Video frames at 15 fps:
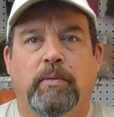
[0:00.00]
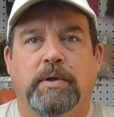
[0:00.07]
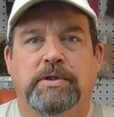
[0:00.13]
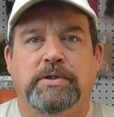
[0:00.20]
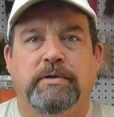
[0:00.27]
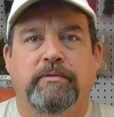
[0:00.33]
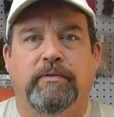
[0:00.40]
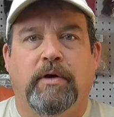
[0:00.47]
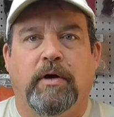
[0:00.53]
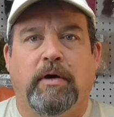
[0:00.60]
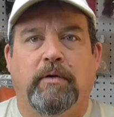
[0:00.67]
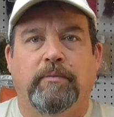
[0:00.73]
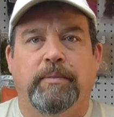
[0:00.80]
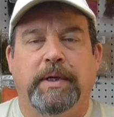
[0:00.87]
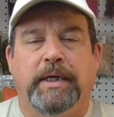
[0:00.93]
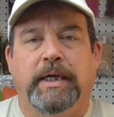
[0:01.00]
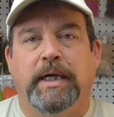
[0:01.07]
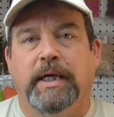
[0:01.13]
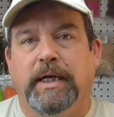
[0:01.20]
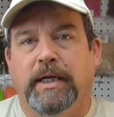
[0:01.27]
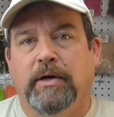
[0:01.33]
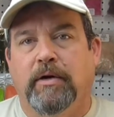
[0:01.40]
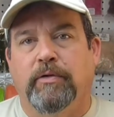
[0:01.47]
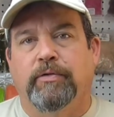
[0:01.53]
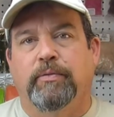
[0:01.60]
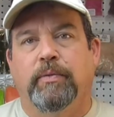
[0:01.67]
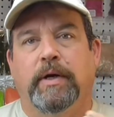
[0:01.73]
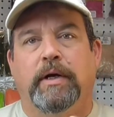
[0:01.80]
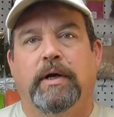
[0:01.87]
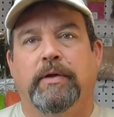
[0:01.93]
which involved beginning our
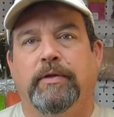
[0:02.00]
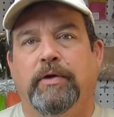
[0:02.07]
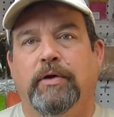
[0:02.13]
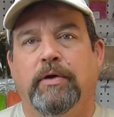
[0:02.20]
thread on the